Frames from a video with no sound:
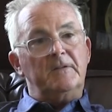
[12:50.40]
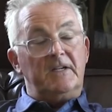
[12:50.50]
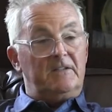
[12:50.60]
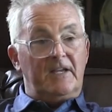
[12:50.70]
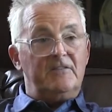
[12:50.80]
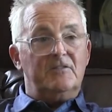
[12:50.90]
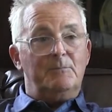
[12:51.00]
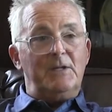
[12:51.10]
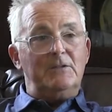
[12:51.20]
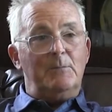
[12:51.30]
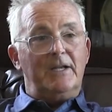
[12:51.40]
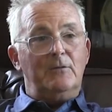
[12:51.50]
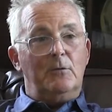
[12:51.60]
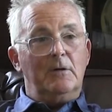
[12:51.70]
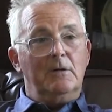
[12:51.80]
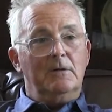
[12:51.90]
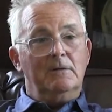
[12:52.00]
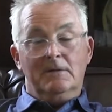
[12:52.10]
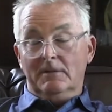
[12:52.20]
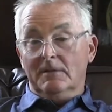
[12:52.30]
They're testing me to my core.
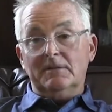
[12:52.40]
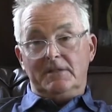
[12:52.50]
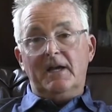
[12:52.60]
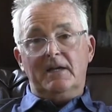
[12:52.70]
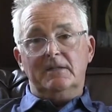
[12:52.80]
Yeah, like yeah.